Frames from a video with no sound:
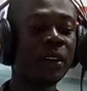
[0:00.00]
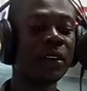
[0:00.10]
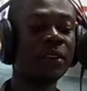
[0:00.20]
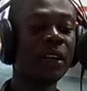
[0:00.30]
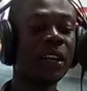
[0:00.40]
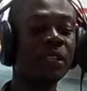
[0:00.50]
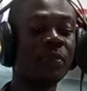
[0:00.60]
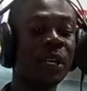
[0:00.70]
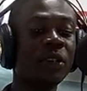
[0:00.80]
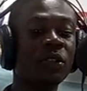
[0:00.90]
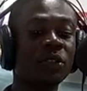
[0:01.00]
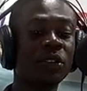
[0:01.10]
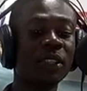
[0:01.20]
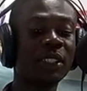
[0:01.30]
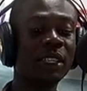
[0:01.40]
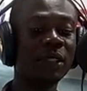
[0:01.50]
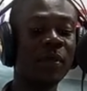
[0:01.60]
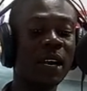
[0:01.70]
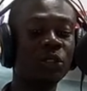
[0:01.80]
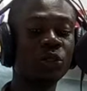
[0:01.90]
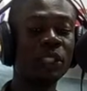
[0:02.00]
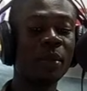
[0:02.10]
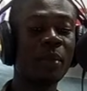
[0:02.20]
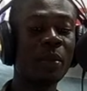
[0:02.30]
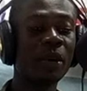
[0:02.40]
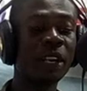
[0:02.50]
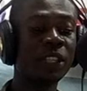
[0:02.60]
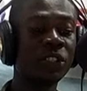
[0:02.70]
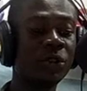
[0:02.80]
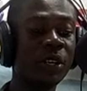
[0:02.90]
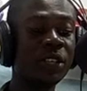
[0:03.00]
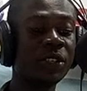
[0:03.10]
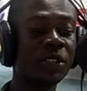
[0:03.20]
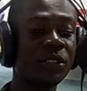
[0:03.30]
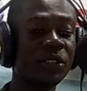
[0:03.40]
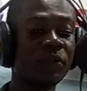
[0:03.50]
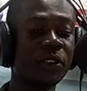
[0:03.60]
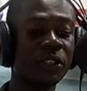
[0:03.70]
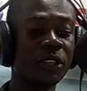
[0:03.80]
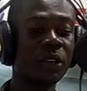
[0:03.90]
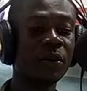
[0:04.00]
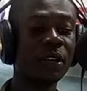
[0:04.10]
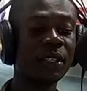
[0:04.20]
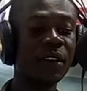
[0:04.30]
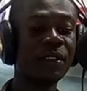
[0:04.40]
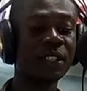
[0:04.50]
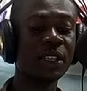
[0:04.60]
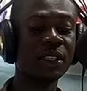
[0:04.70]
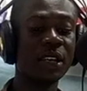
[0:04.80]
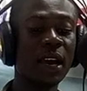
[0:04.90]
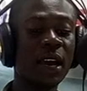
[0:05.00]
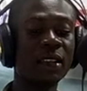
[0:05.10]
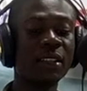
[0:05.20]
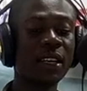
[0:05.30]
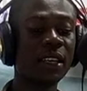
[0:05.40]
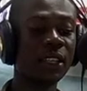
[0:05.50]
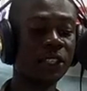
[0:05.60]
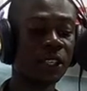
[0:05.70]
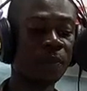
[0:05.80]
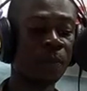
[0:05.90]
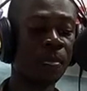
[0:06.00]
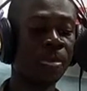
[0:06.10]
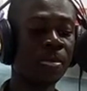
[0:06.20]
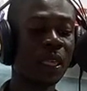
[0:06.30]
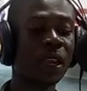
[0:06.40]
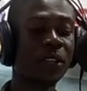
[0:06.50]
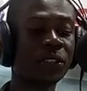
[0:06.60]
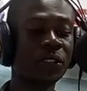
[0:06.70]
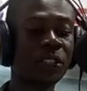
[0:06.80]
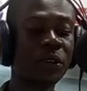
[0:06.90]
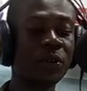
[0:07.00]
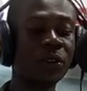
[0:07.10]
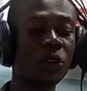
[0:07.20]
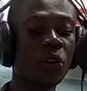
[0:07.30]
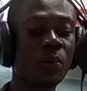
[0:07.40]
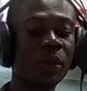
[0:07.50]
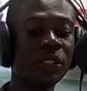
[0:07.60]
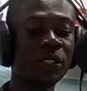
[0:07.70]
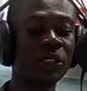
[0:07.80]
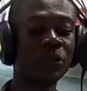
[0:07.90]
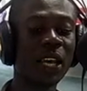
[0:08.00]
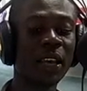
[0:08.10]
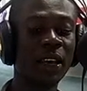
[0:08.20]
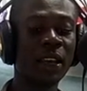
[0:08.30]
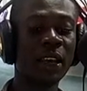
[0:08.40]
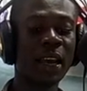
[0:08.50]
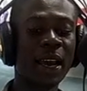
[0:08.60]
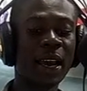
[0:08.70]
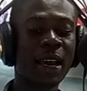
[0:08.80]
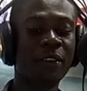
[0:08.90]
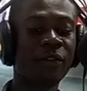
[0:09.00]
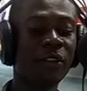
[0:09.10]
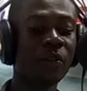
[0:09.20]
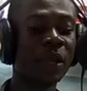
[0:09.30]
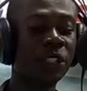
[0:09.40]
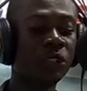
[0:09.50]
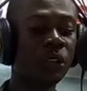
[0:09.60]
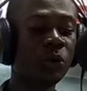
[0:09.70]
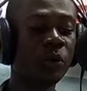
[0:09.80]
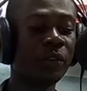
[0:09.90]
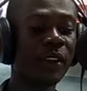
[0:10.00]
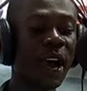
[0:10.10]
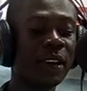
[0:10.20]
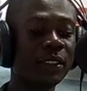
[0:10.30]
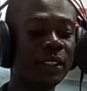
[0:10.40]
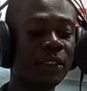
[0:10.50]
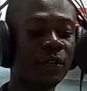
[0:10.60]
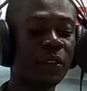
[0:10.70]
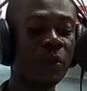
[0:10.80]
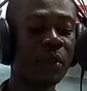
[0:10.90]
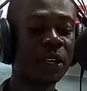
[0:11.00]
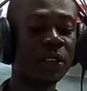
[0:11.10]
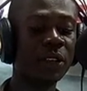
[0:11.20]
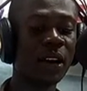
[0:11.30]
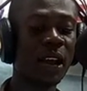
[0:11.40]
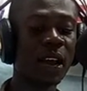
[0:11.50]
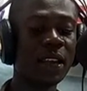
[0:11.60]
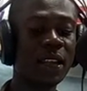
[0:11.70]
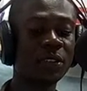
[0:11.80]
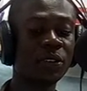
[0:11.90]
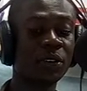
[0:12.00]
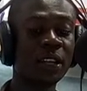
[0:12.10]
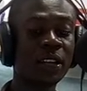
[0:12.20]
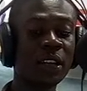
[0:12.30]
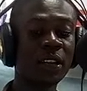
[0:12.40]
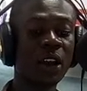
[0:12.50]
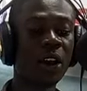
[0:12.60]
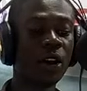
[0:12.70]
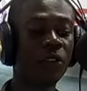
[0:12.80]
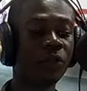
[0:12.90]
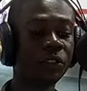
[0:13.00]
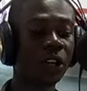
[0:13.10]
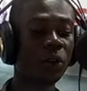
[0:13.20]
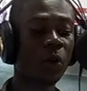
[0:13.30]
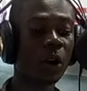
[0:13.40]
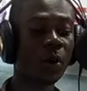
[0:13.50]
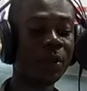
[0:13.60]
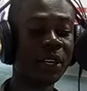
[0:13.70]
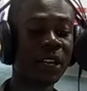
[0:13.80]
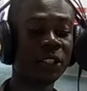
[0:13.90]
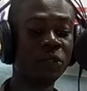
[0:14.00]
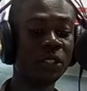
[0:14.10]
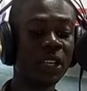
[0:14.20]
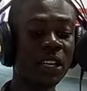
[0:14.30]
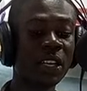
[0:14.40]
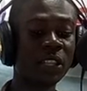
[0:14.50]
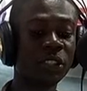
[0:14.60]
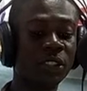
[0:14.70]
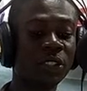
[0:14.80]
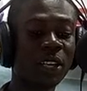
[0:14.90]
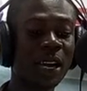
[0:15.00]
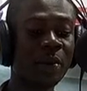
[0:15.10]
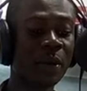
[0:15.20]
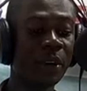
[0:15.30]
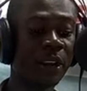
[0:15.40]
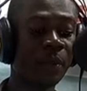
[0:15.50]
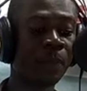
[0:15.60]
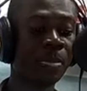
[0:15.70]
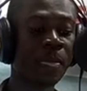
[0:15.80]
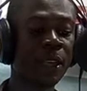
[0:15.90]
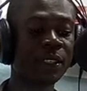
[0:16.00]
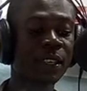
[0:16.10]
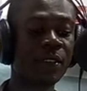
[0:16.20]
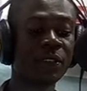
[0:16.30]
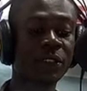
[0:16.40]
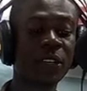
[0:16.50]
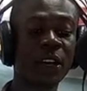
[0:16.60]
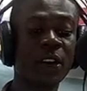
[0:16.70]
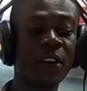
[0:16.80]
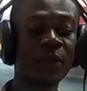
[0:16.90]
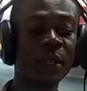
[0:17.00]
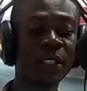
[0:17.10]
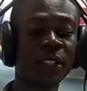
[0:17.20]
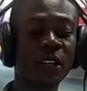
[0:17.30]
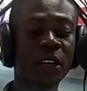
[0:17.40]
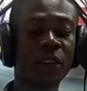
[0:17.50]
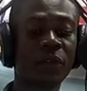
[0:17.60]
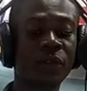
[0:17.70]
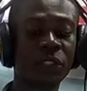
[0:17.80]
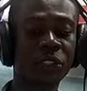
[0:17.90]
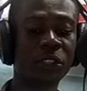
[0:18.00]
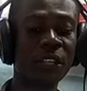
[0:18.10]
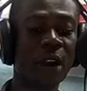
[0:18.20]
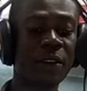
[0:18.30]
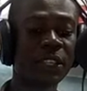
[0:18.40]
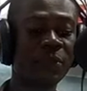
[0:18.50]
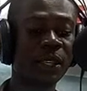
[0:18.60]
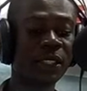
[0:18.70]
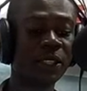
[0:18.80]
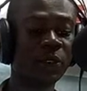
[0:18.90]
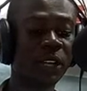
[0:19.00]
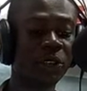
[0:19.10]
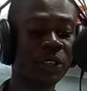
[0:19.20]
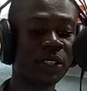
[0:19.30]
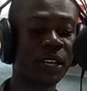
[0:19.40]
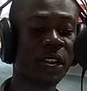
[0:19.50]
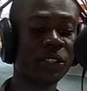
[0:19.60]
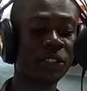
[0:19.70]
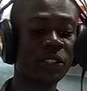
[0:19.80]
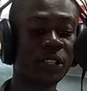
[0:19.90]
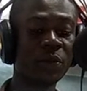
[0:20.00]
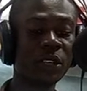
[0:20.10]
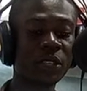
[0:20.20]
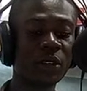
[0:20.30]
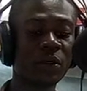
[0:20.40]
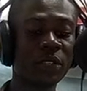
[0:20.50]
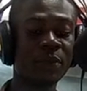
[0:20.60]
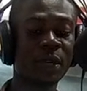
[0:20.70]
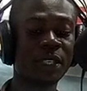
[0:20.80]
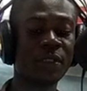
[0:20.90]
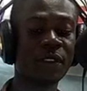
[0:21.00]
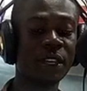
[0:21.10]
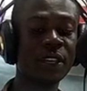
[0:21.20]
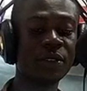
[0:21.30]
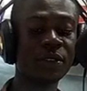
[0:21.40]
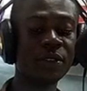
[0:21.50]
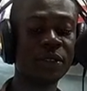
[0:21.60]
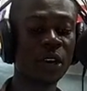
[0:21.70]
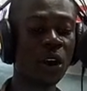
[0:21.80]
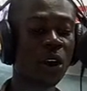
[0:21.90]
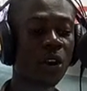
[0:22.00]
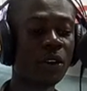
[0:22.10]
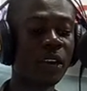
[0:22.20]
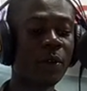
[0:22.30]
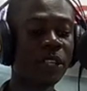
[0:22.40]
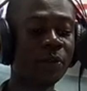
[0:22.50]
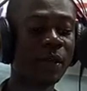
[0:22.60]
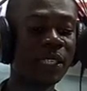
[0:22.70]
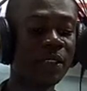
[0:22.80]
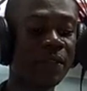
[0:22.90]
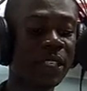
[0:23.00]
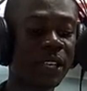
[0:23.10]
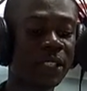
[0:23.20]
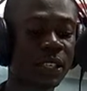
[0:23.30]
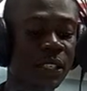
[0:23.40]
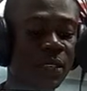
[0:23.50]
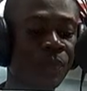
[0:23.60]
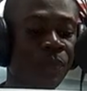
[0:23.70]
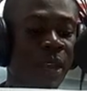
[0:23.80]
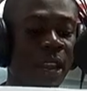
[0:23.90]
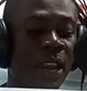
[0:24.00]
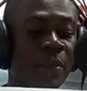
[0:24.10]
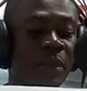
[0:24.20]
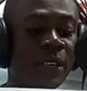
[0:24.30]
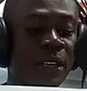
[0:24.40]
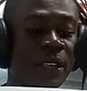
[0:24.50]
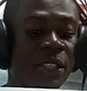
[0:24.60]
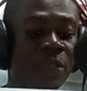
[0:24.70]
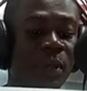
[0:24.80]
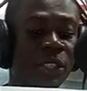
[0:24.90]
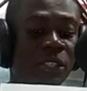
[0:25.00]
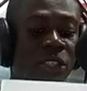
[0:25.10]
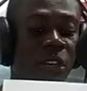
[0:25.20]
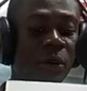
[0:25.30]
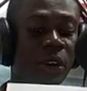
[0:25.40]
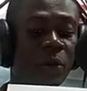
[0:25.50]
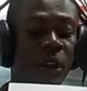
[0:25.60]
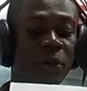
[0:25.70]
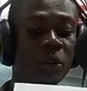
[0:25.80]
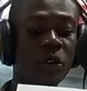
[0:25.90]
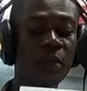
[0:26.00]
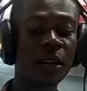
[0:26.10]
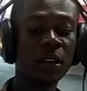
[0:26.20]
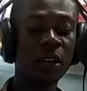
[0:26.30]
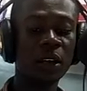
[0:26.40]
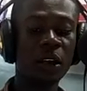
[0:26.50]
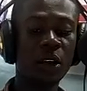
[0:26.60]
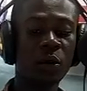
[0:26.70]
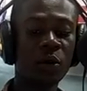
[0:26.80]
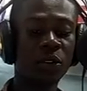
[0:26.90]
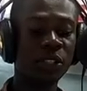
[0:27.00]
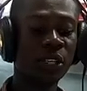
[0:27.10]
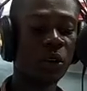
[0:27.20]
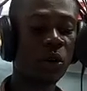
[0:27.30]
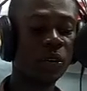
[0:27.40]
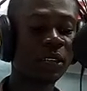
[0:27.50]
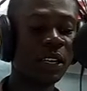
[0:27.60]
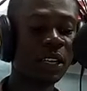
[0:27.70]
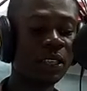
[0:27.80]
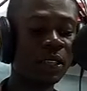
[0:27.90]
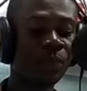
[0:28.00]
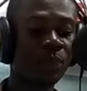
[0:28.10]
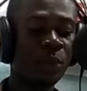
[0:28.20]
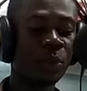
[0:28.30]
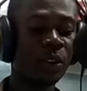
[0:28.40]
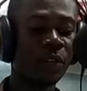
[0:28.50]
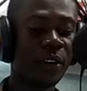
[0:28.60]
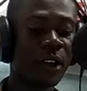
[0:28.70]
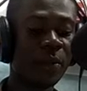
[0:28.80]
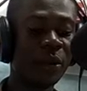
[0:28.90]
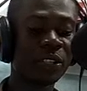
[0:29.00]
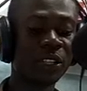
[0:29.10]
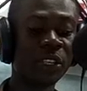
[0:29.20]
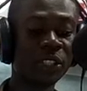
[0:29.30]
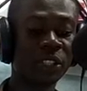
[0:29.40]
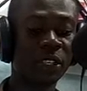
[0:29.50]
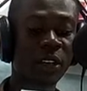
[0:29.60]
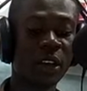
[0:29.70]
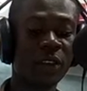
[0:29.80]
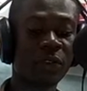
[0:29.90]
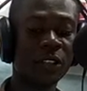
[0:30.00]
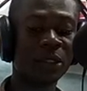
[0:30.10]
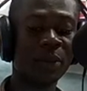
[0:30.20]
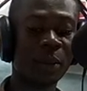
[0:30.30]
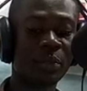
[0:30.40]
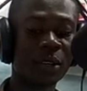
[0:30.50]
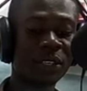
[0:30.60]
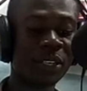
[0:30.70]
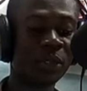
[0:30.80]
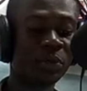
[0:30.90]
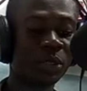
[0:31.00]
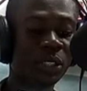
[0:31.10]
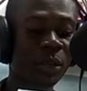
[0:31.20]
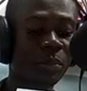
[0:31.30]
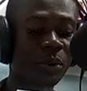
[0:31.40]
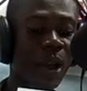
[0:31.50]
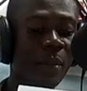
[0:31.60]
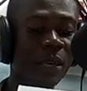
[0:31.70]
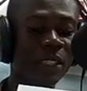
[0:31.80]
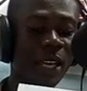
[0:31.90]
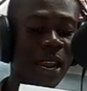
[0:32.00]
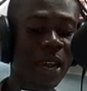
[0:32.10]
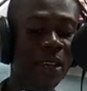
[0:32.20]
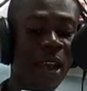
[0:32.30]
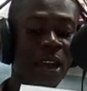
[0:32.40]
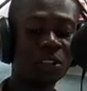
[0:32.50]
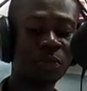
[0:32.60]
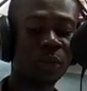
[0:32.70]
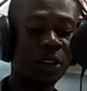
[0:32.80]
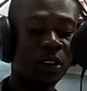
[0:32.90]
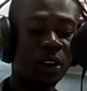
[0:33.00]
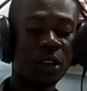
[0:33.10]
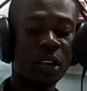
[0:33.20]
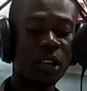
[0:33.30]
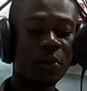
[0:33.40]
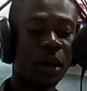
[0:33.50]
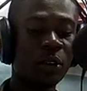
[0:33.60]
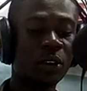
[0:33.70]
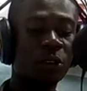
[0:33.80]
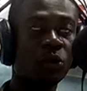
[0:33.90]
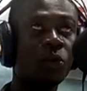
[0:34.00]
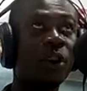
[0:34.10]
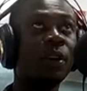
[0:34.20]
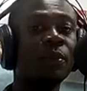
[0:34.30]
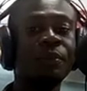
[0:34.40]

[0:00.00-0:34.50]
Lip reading: The study is being conducted by a 20-member Nigerian Institute for Security Services delegation. The lecture series opened today at the Foreign Ministry with Acting Foreign Minister Alias Suniye officially welcoming the Nigerian delegation to Liberia. Several senior government officials are expected to address a lecture series on specific issues on their respective sectors. LNP Inspector General Greg Rukoma will take on lead with a presentation, followed by President Pro Tempore Ahmad Jala and House Speaker Emmanuel Nukwe.